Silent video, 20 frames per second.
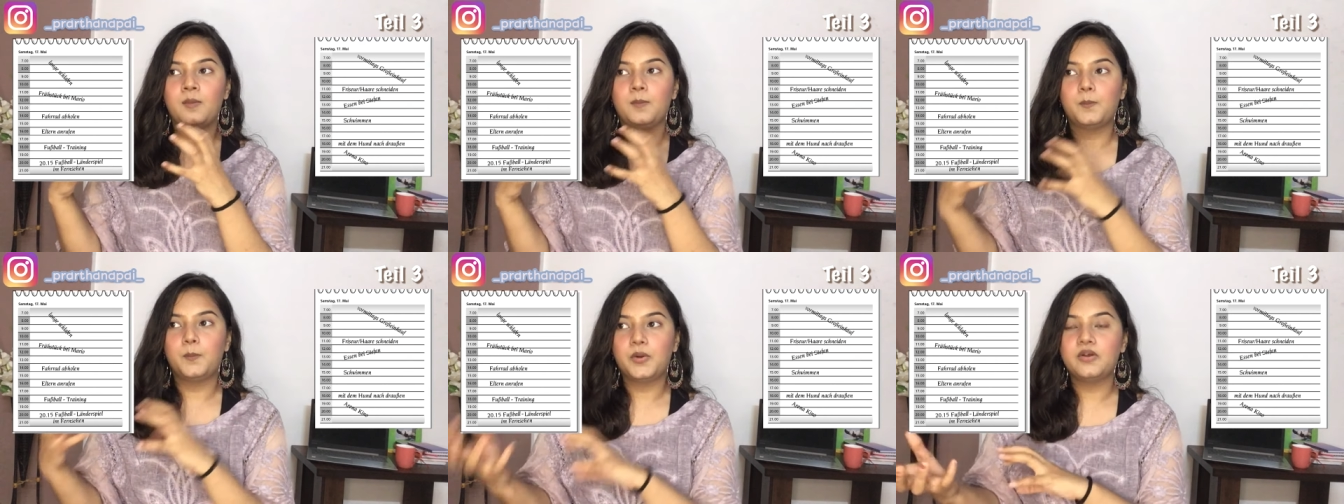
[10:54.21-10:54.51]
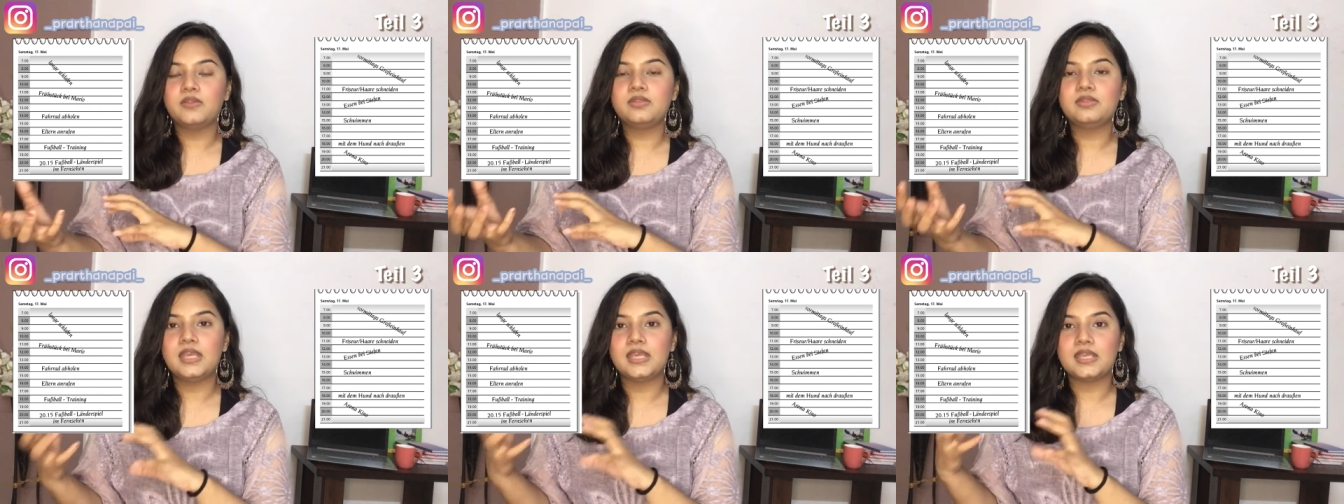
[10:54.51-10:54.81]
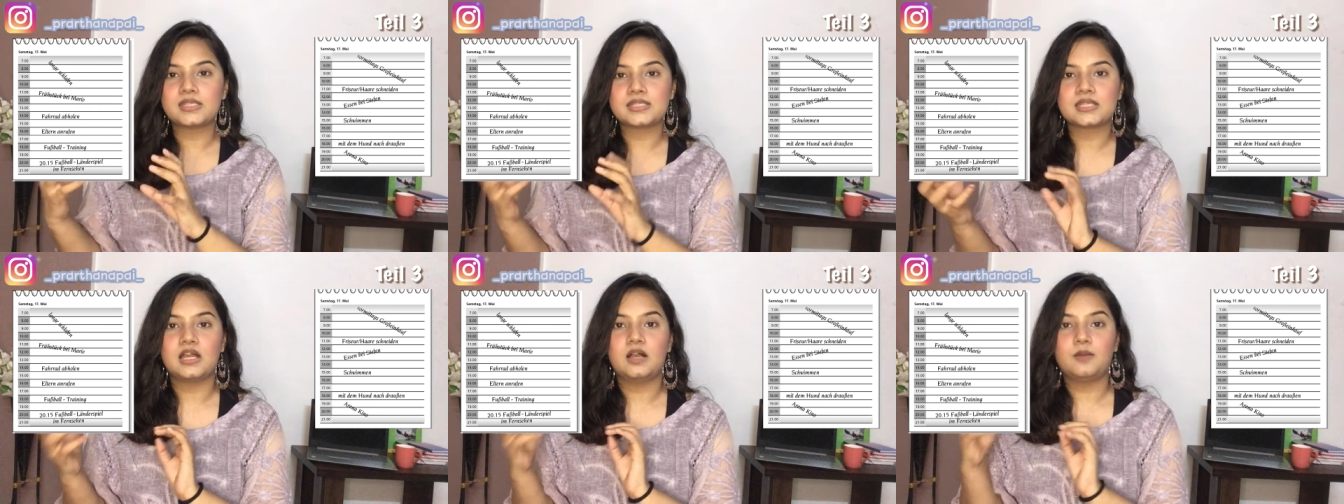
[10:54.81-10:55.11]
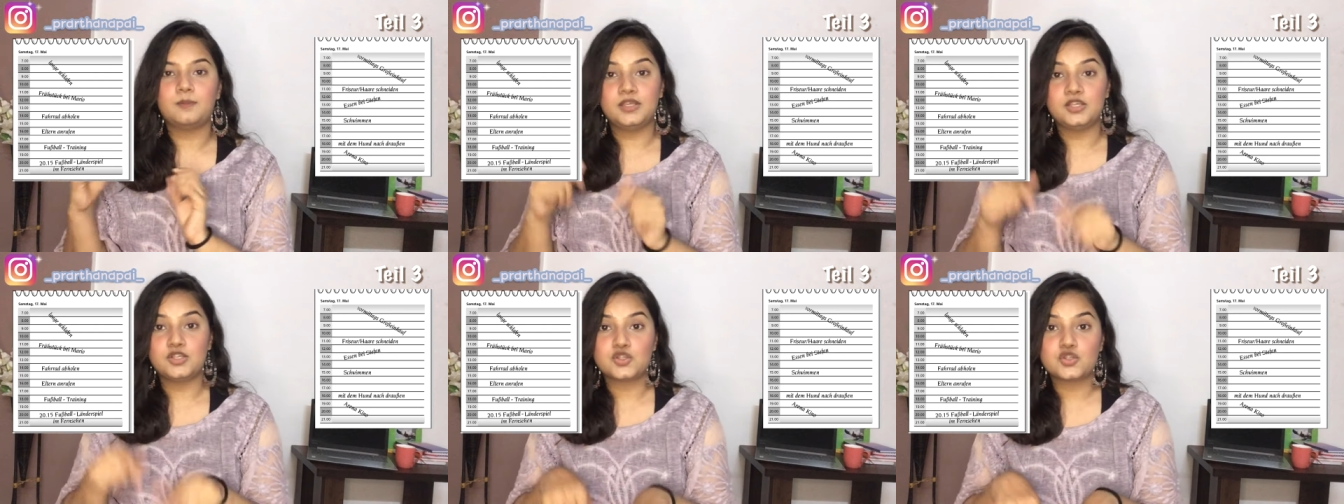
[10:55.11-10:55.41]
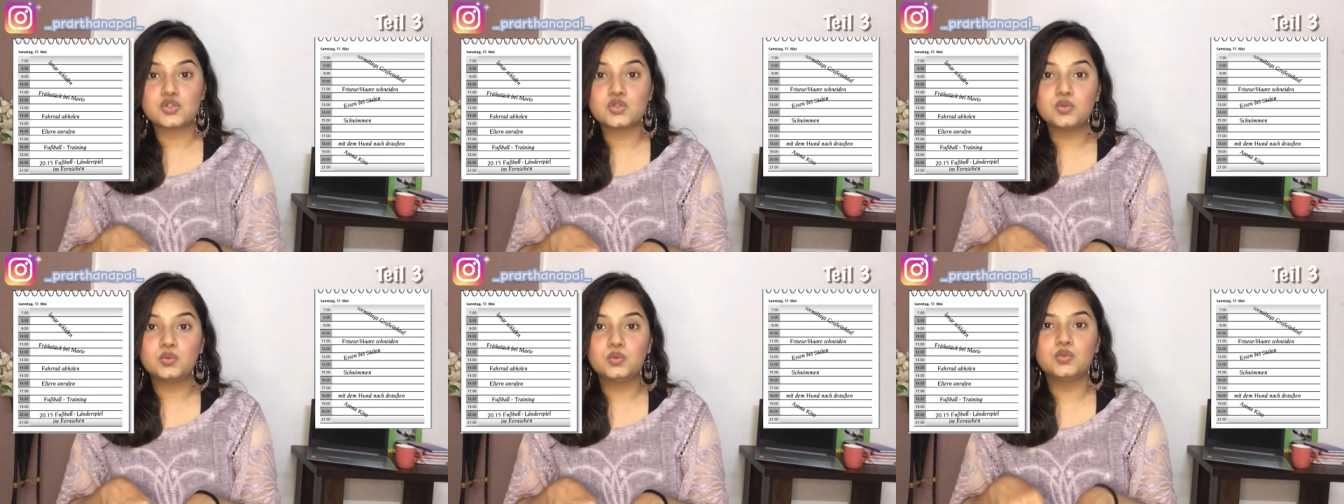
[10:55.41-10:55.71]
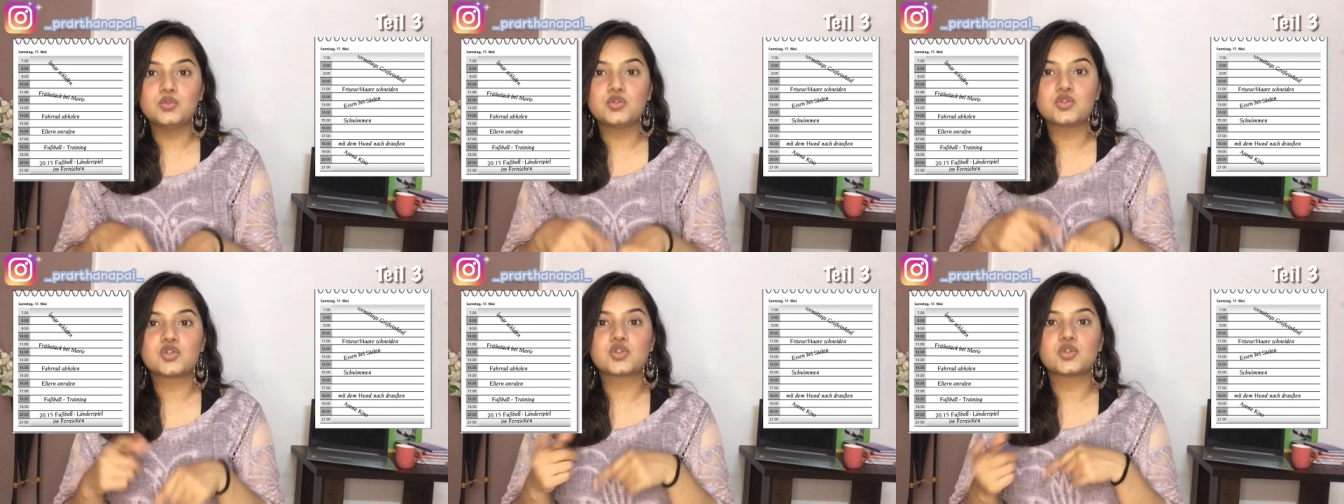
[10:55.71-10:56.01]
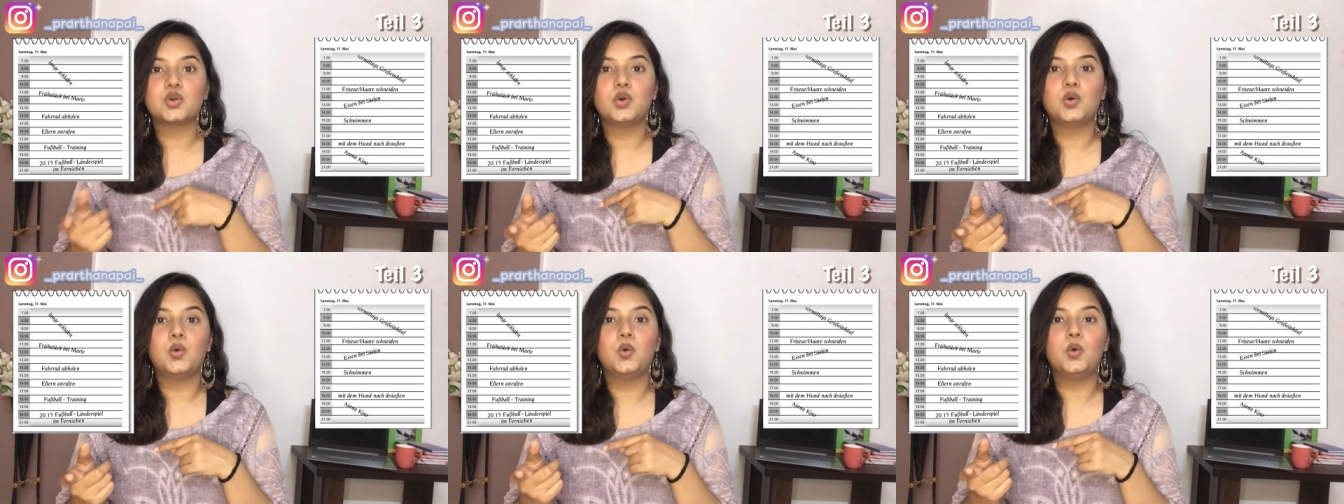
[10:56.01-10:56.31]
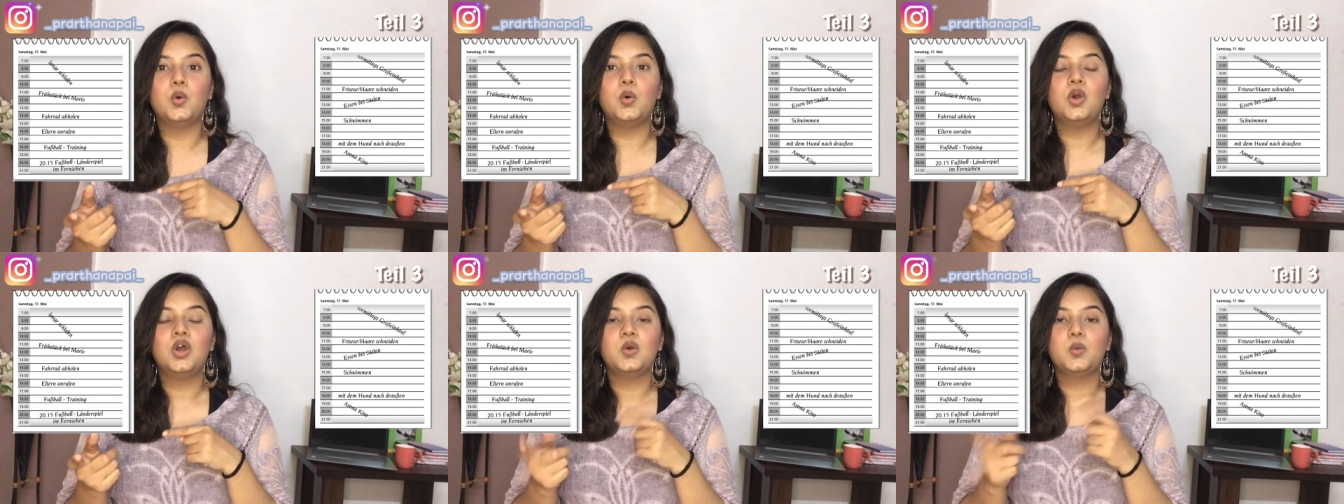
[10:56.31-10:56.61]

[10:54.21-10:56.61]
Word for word: birthday is coming soon so